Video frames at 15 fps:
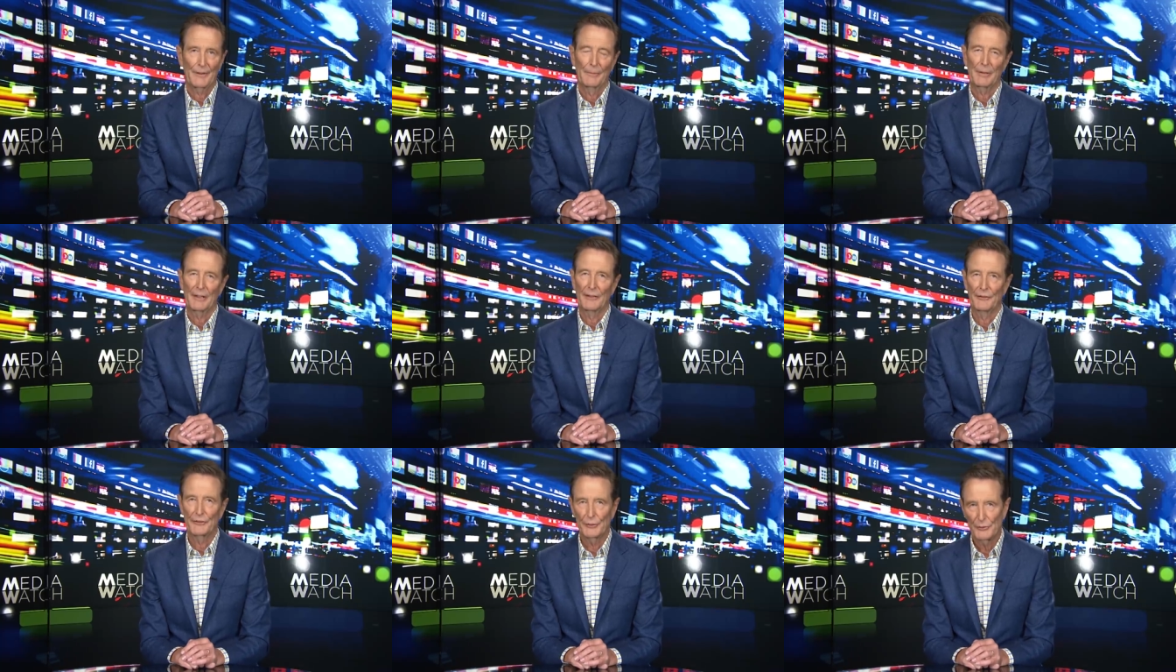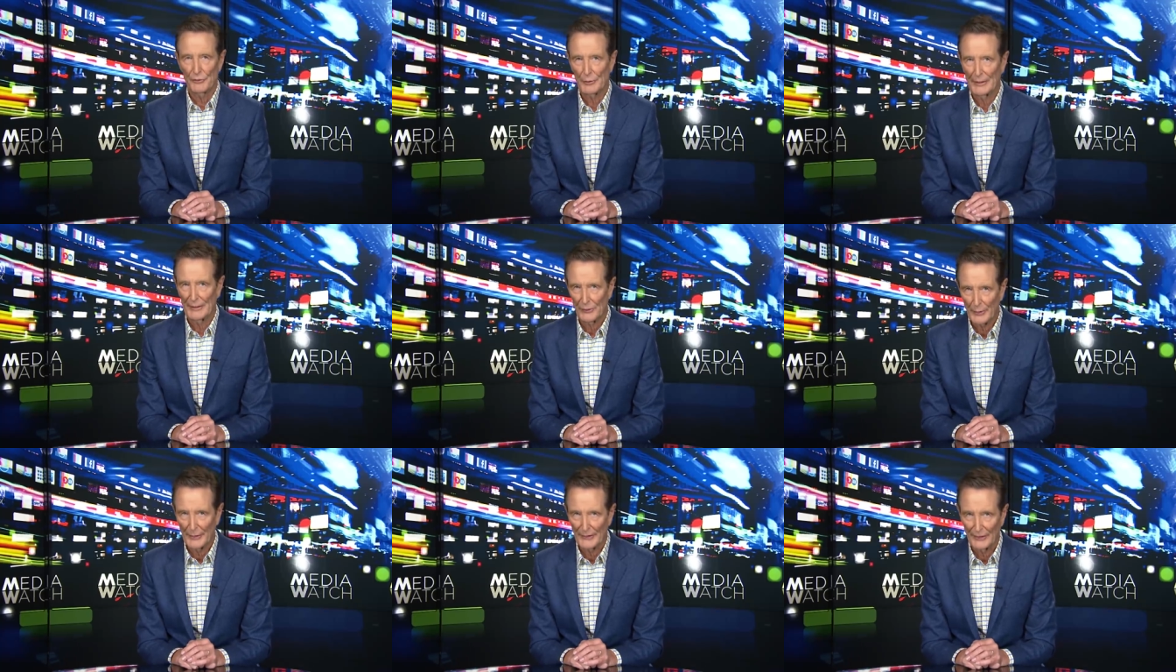But in June
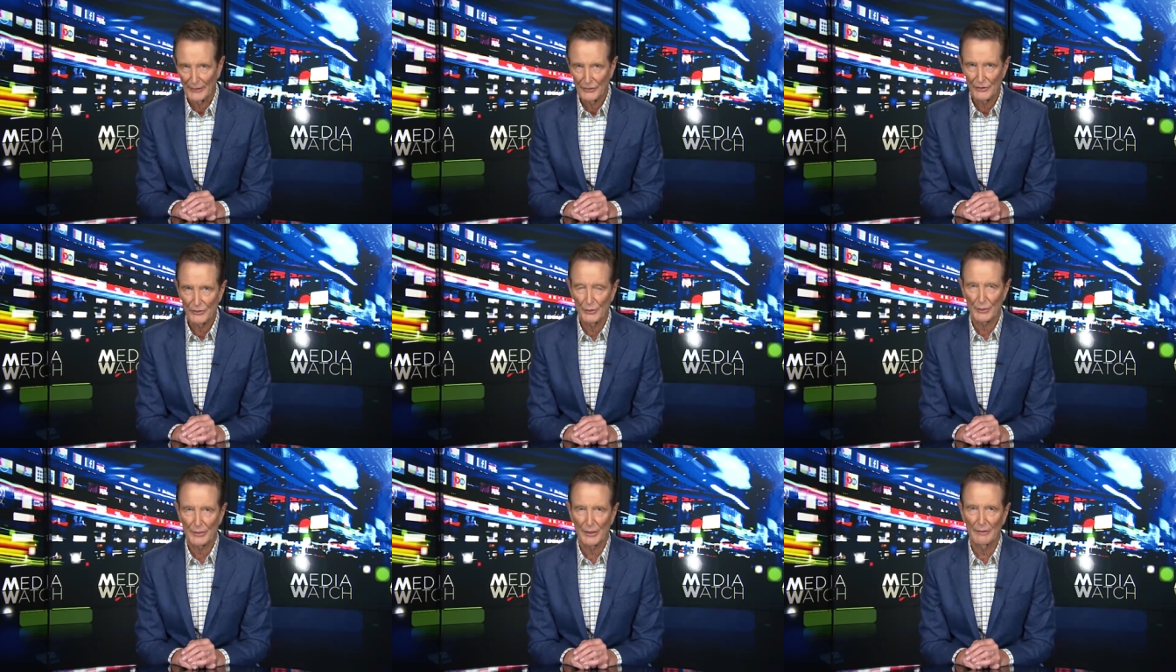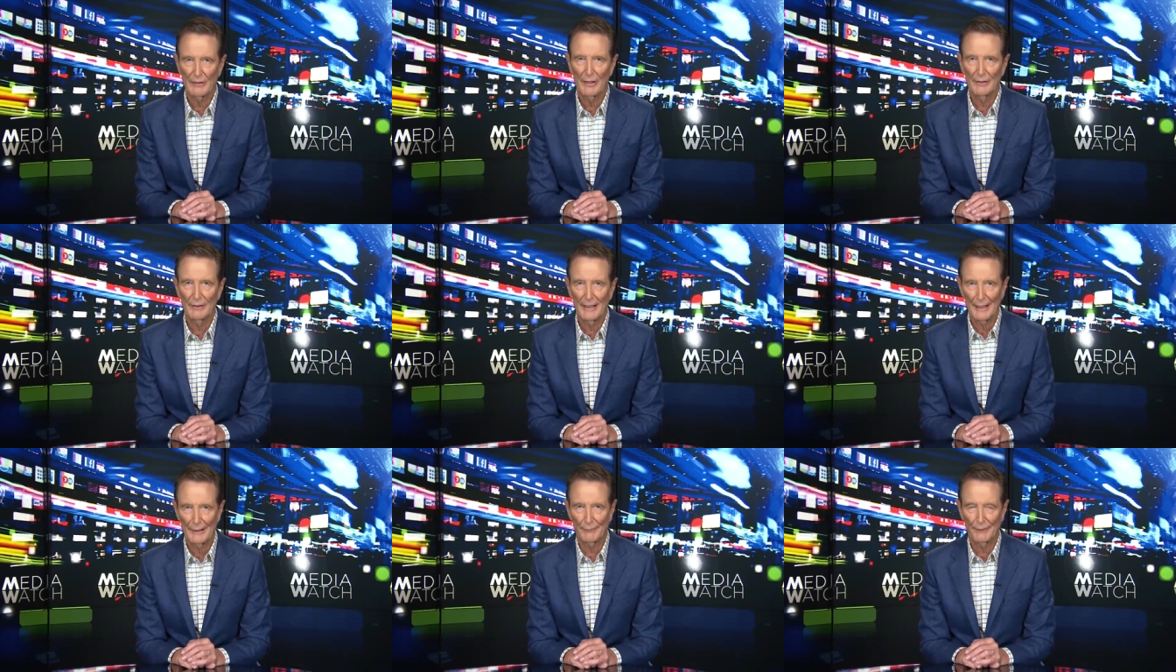2020, she took her own
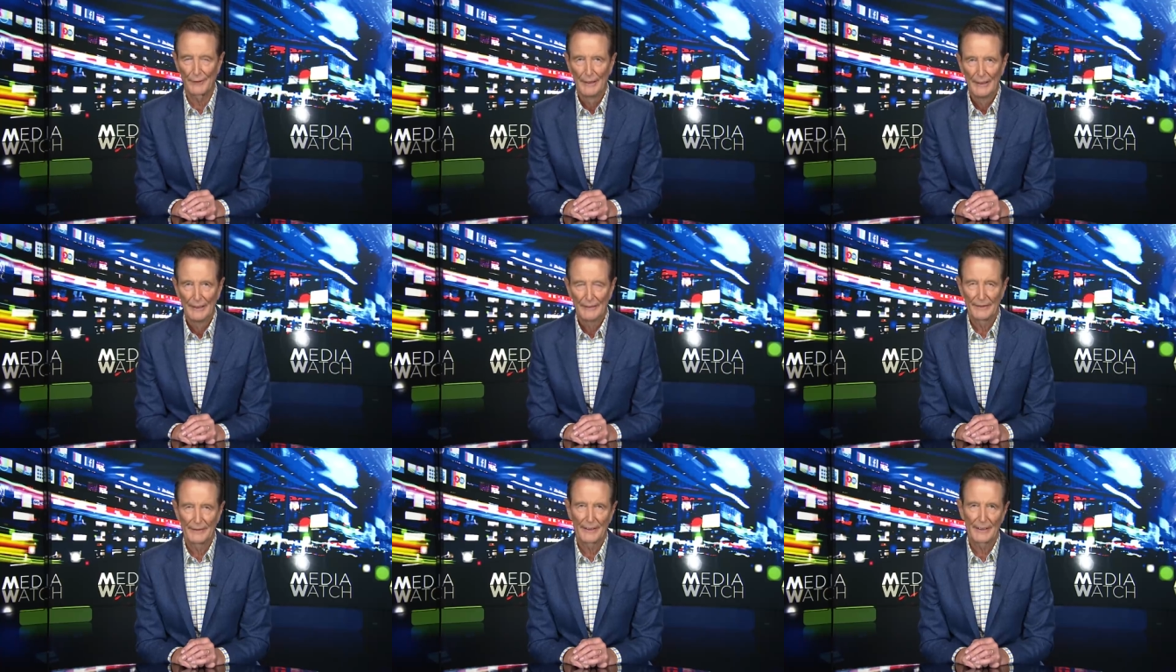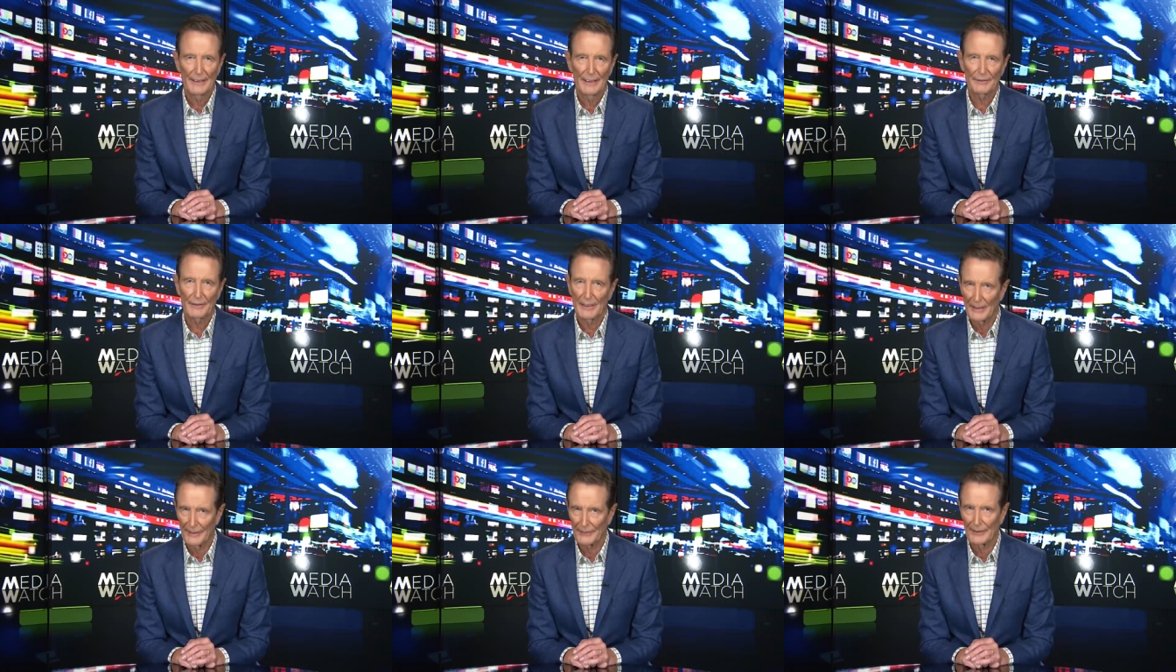life, the day
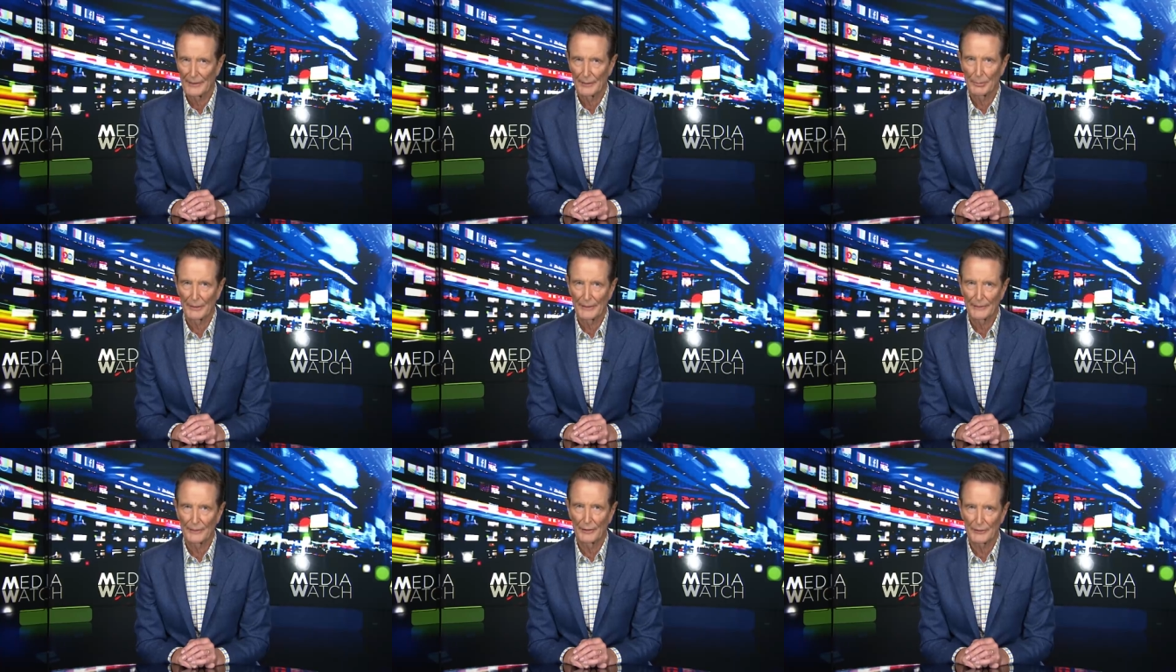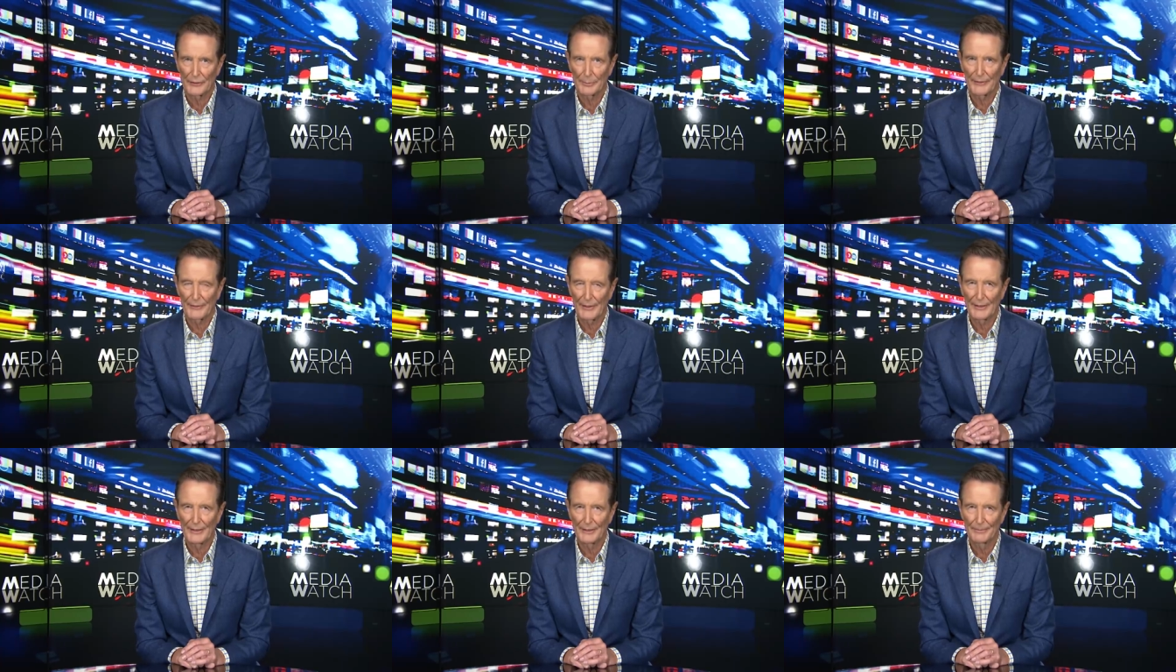after asking the police not to
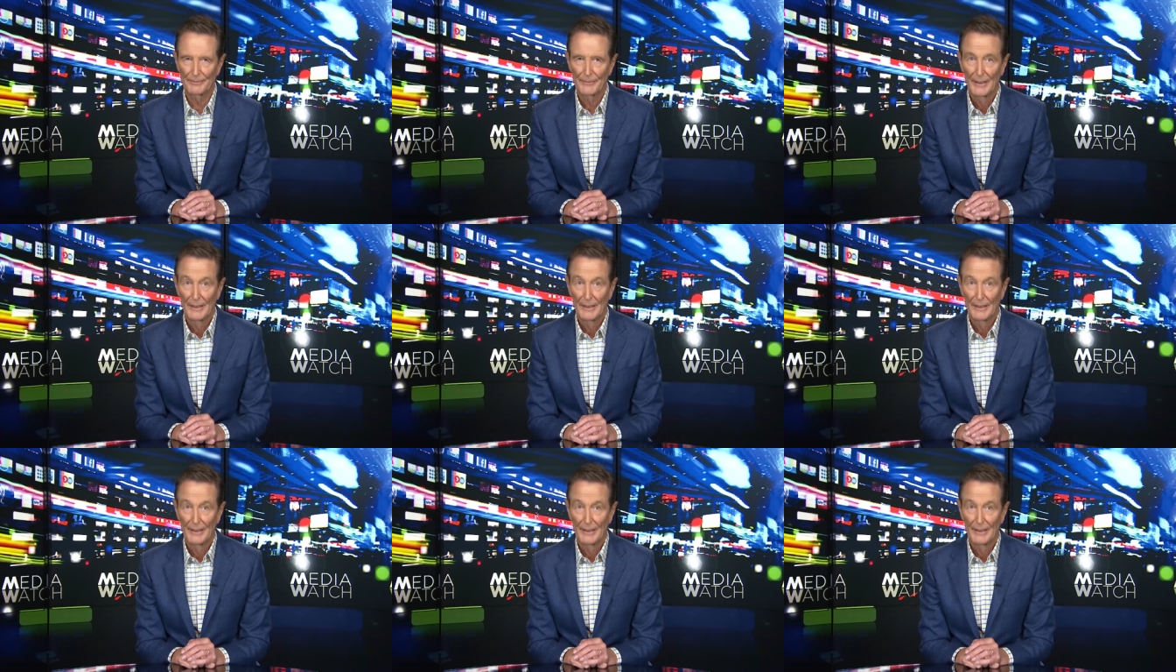proceed.